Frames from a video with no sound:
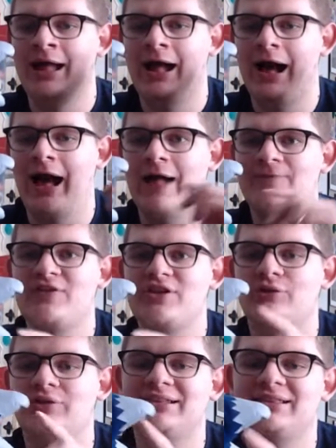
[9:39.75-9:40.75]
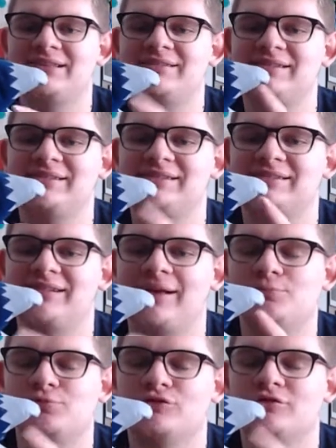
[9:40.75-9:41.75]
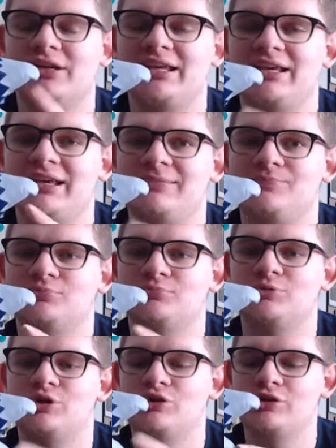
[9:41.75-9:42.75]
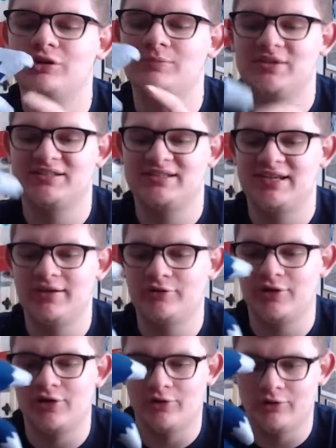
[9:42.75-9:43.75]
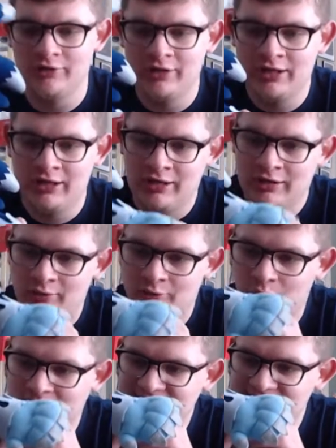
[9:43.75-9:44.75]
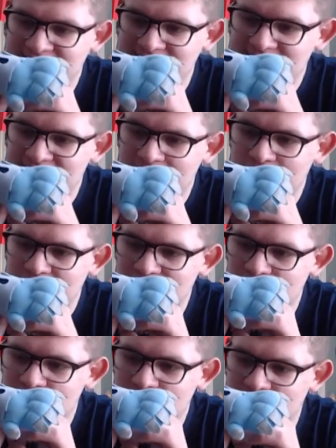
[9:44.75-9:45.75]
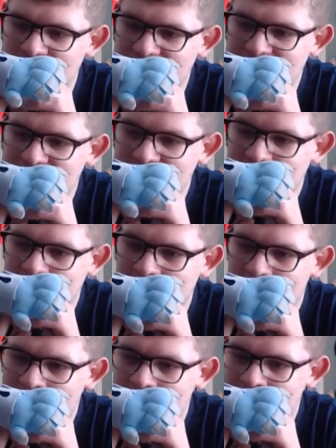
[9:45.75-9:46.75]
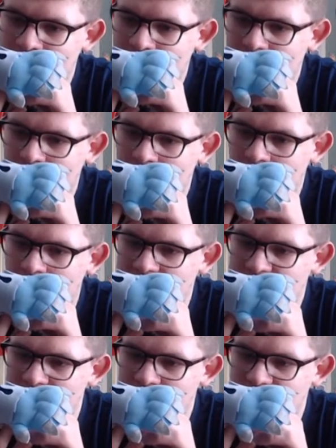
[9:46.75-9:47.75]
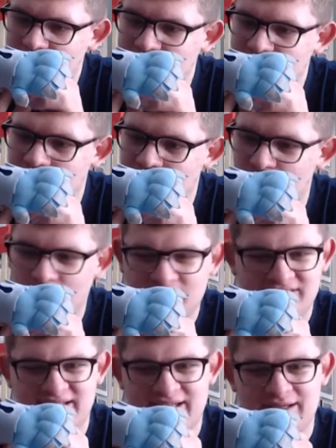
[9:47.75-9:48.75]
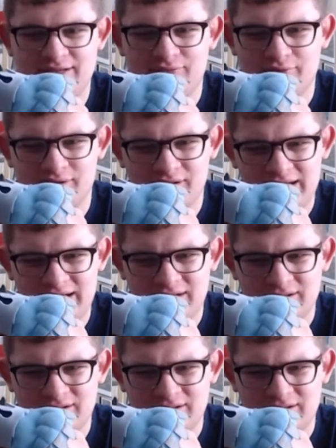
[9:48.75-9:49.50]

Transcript: I feel like this is a pretty good material. When does it say what this was made? 2014? Really?